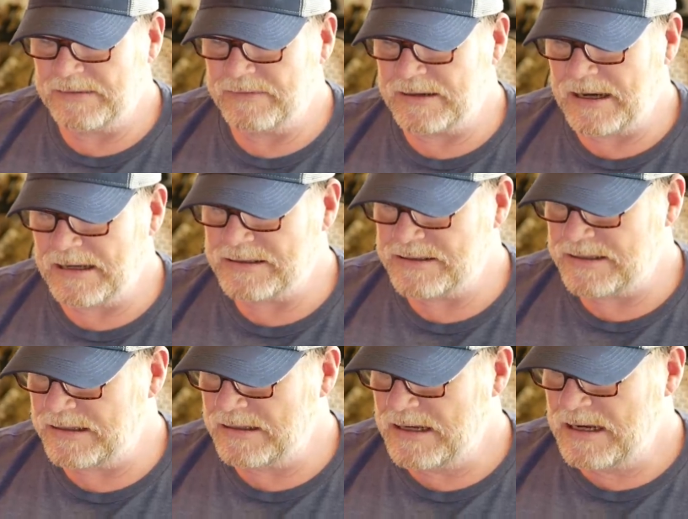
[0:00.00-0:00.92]
I've got
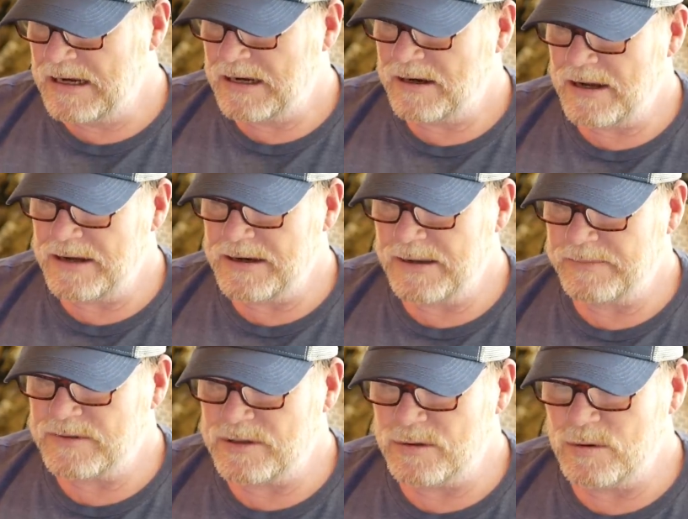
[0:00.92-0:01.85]
uh, heading
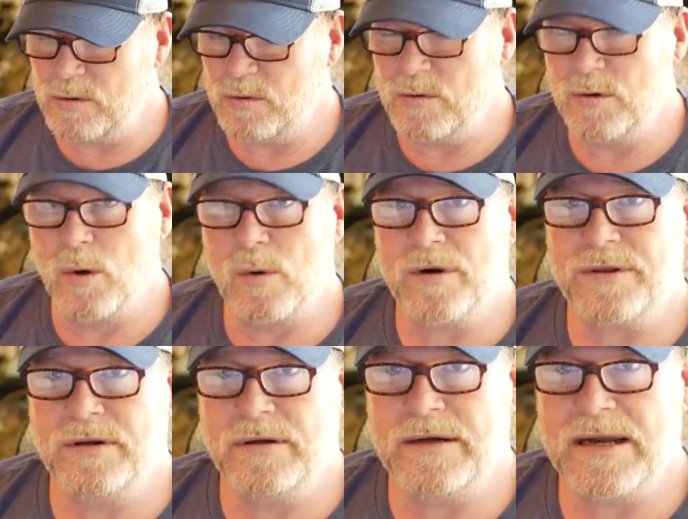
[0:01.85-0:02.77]
up to
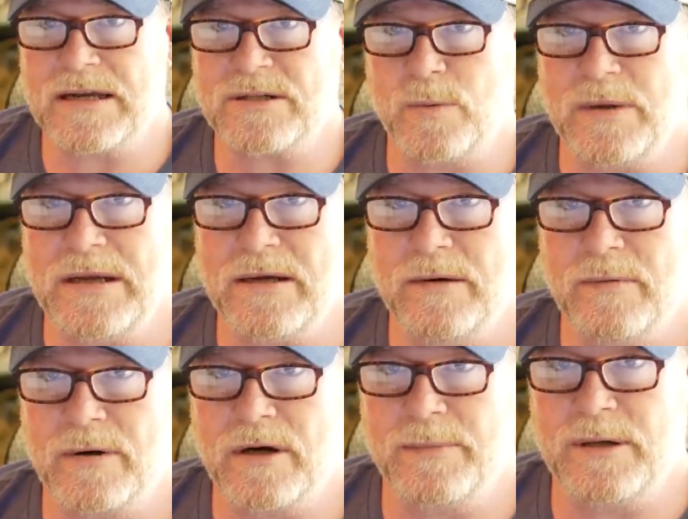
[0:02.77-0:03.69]
North next week.
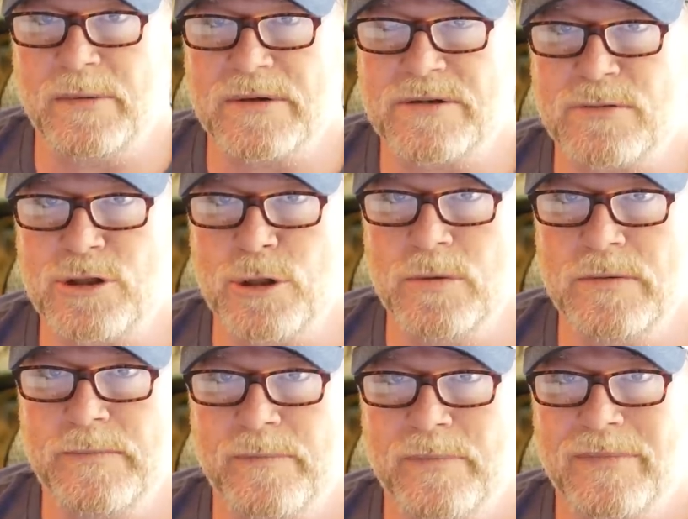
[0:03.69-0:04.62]
We're going to be doing some
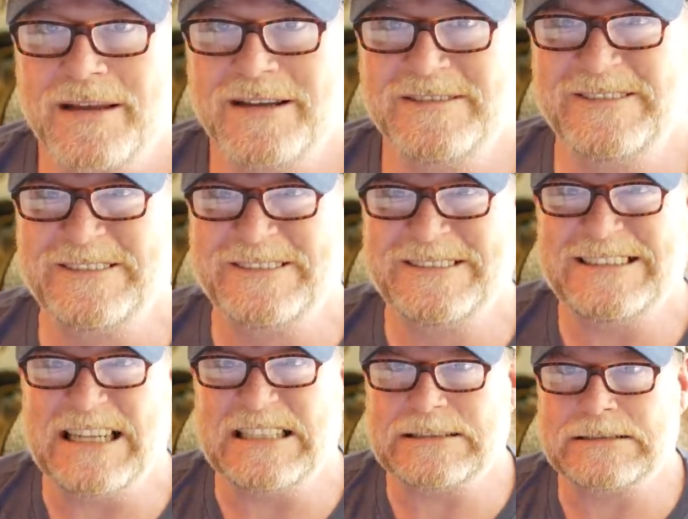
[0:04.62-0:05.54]
shooting.
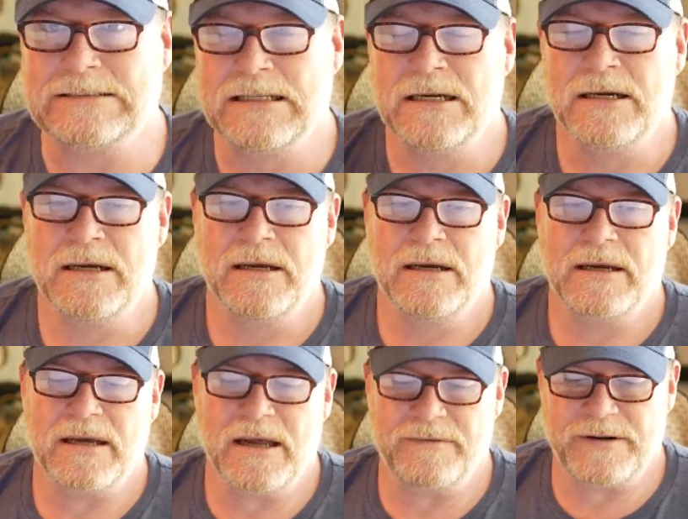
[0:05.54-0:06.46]
Yes.
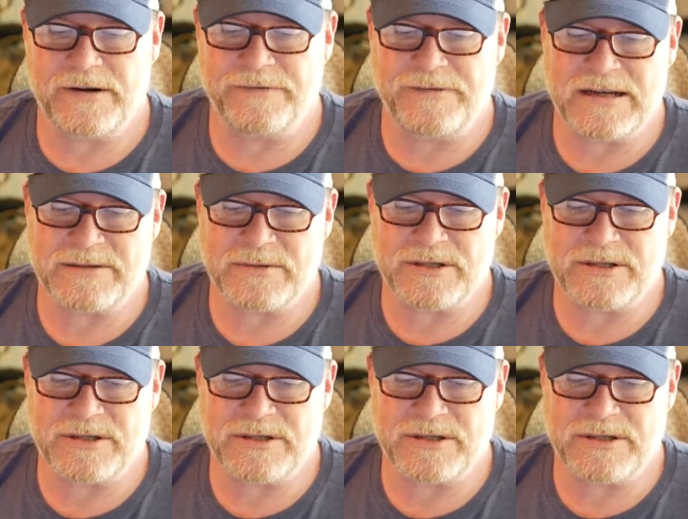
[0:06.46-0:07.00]
Got to verify some